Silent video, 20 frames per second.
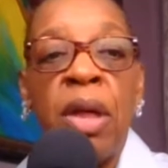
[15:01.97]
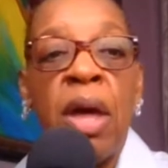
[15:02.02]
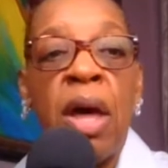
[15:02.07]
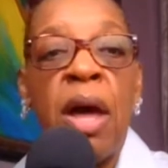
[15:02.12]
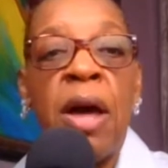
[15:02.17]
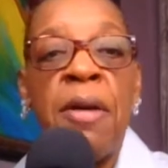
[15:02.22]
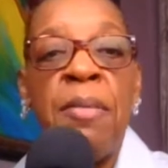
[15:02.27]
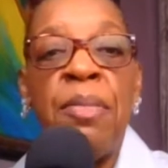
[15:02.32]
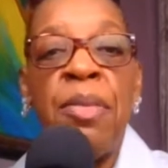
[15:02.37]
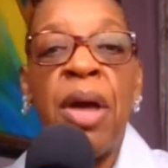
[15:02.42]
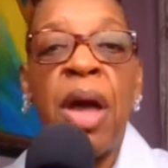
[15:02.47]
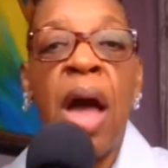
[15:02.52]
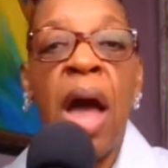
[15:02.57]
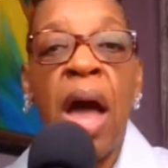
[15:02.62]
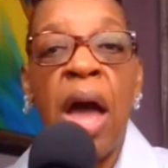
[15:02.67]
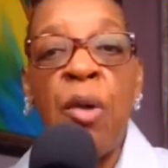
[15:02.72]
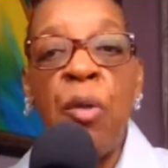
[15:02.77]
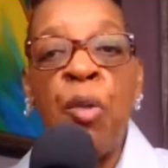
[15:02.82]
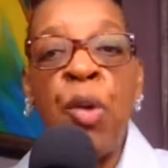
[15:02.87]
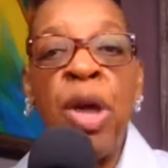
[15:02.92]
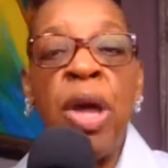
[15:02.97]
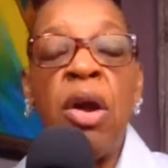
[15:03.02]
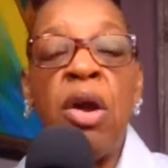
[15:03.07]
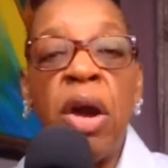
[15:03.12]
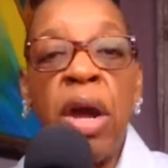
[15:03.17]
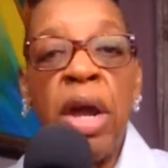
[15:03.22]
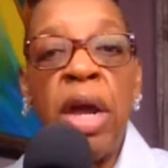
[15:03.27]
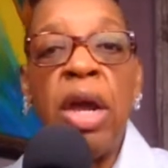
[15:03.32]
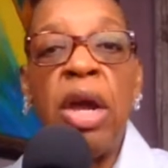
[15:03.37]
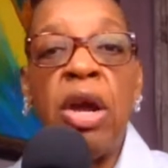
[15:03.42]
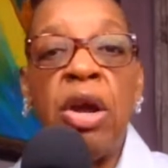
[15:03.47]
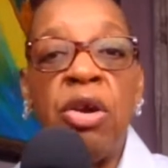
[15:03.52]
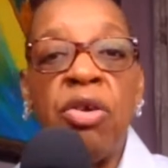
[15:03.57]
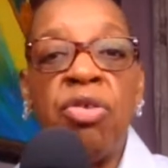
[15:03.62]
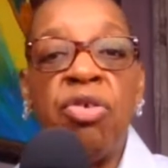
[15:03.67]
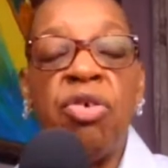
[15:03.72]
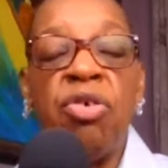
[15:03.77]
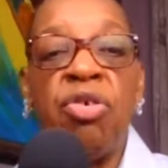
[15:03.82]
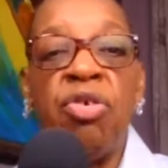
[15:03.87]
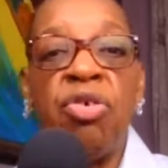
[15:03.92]
Um, we are here
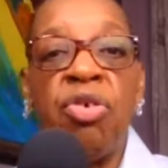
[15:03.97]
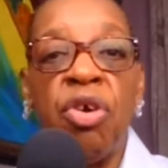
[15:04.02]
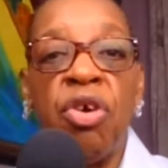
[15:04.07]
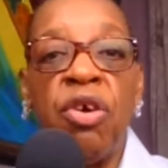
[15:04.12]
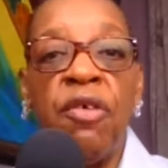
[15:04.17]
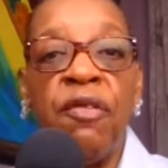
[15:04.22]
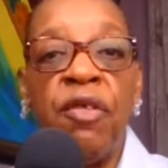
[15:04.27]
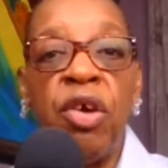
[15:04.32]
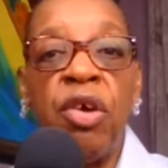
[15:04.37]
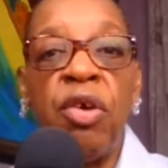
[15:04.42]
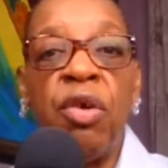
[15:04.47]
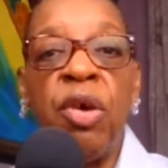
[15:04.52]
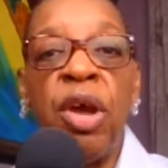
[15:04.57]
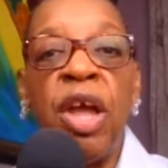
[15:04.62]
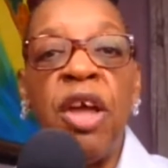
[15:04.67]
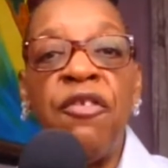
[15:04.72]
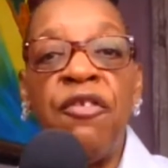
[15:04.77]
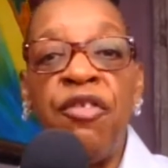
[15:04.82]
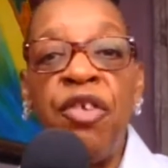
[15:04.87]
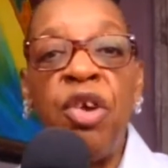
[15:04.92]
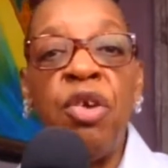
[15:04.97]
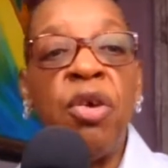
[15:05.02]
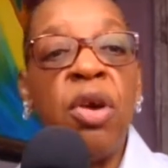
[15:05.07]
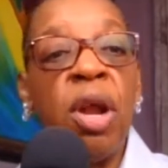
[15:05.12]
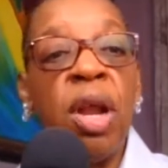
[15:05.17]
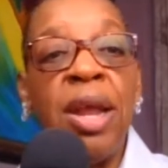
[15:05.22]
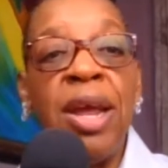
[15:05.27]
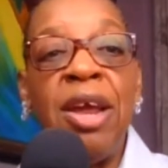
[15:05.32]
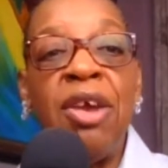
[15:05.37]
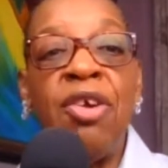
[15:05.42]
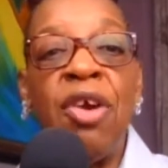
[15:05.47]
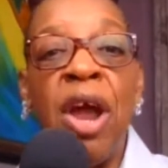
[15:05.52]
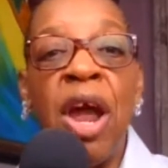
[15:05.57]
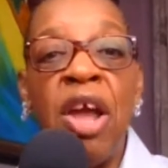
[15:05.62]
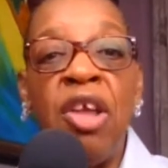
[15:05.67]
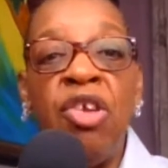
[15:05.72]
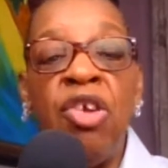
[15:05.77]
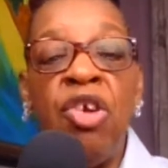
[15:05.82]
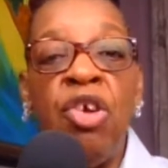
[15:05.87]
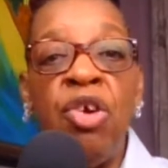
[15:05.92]
to serve you. If you're a leader
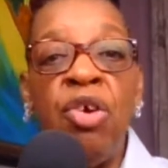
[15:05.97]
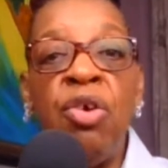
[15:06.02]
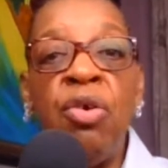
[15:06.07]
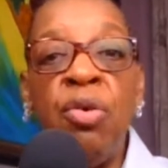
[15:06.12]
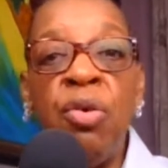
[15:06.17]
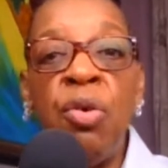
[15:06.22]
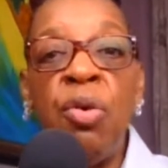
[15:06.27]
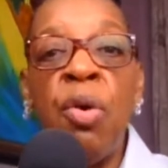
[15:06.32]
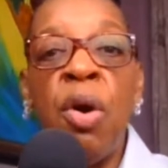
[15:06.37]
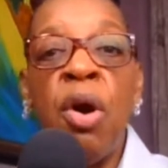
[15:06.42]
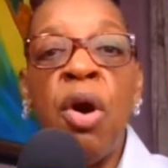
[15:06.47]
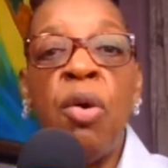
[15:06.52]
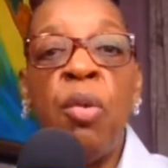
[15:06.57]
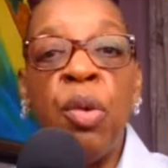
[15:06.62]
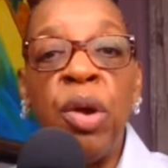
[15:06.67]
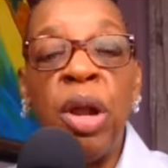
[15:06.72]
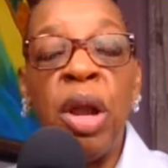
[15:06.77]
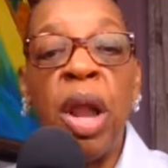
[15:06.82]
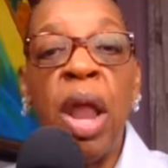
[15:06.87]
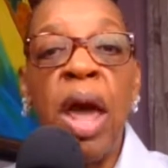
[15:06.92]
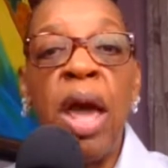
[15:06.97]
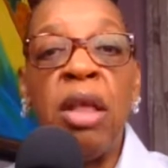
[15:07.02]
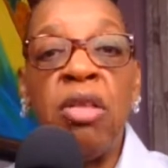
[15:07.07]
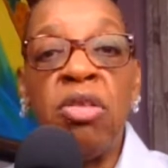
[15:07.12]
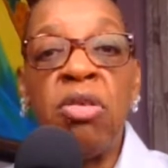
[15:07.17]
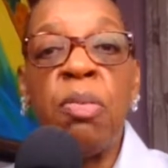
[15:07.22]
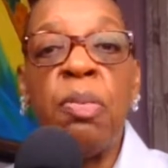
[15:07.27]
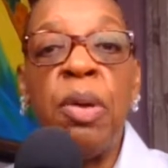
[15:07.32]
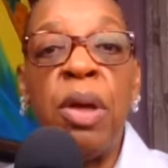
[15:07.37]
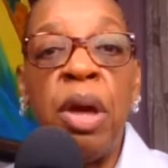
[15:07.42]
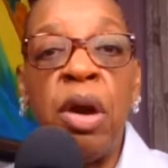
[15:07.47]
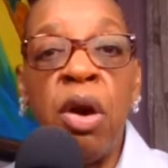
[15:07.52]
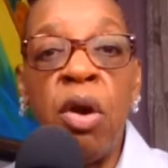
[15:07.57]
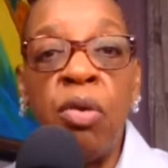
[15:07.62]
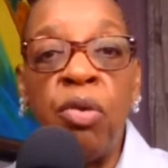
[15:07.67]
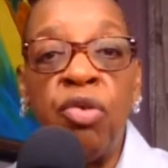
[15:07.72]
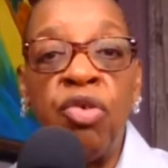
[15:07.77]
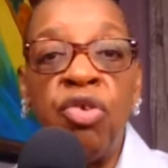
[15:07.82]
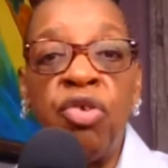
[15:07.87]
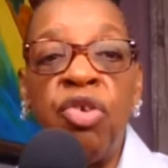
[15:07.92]
and you would like to be
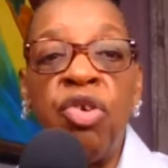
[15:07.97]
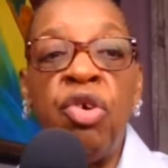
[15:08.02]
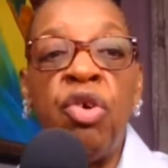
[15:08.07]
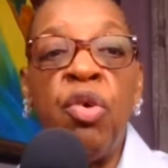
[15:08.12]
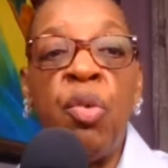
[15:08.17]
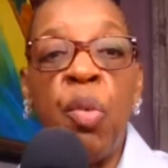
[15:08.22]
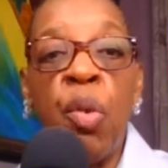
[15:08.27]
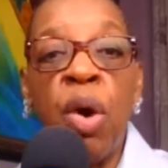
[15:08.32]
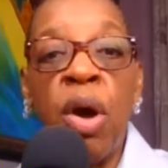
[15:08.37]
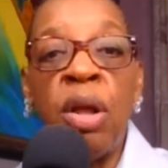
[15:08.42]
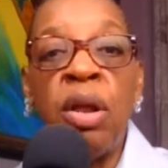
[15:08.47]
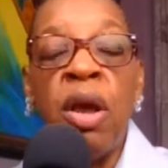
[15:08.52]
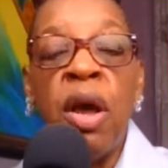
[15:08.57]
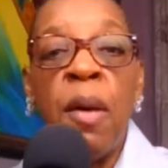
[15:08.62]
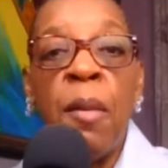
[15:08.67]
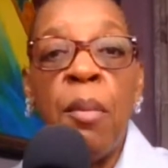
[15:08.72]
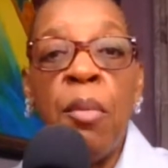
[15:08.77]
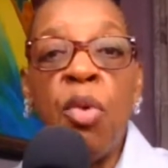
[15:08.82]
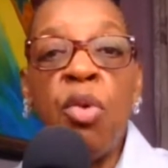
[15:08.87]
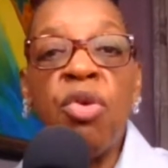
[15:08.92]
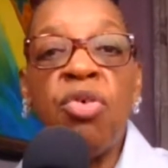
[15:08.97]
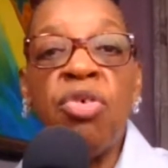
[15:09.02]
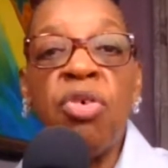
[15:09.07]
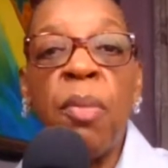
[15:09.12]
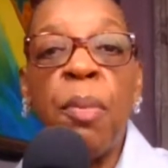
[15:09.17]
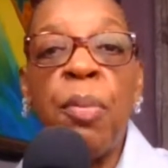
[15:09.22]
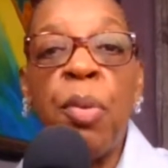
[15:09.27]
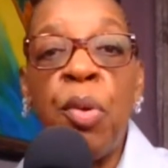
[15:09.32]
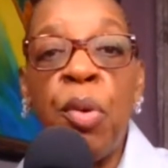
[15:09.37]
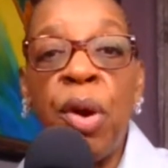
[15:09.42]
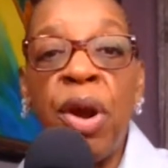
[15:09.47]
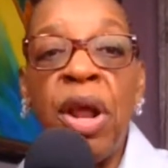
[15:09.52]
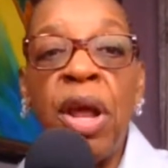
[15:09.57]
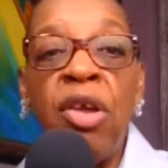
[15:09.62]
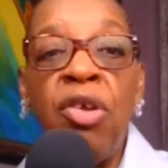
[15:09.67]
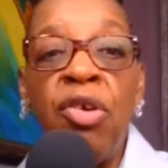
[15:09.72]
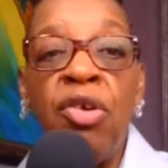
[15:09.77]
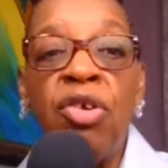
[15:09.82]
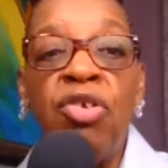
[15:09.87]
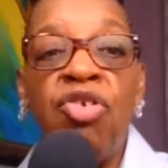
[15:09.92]
coached, you want more support
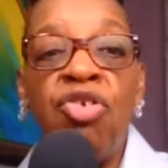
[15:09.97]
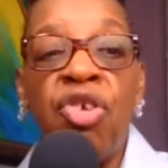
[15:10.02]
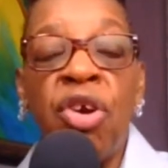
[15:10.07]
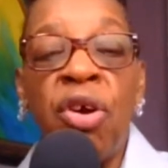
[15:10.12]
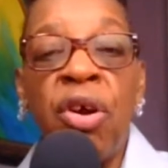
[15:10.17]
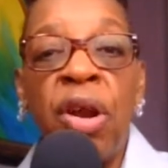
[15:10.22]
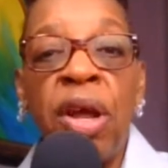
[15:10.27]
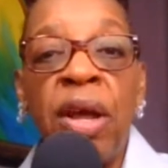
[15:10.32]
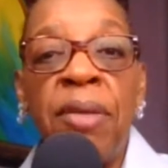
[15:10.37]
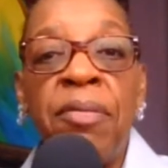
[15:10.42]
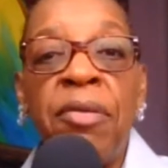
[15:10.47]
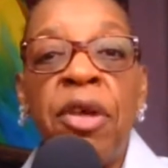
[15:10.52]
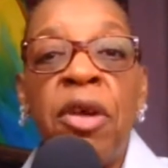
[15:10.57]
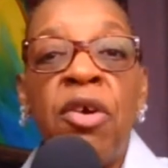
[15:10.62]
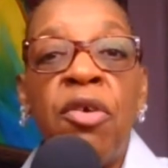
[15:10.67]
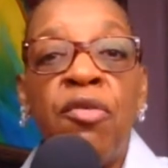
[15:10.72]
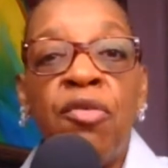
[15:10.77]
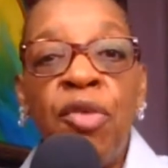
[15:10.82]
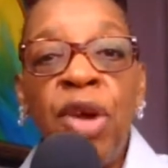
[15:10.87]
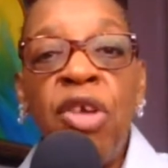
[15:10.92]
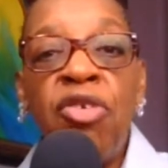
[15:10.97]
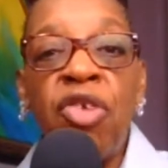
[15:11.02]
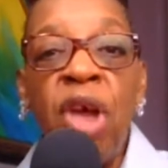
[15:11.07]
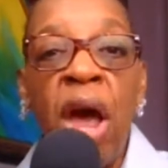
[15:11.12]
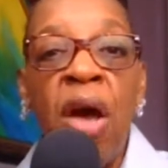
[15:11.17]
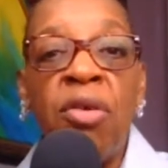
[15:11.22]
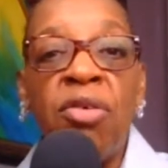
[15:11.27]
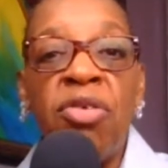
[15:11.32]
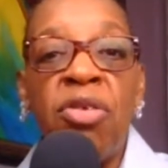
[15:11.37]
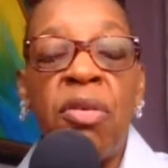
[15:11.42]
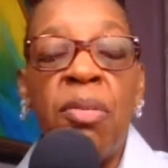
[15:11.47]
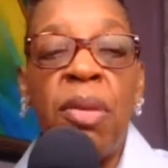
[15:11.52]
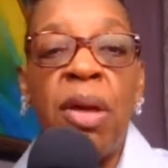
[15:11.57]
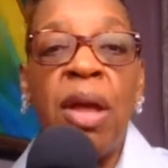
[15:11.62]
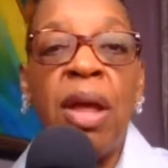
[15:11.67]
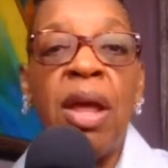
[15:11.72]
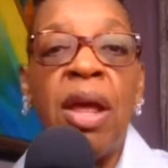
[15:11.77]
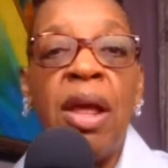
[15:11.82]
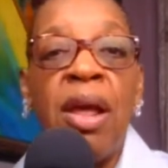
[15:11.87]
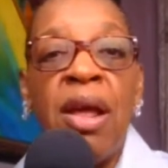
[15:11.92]
in your journey, reach out to me.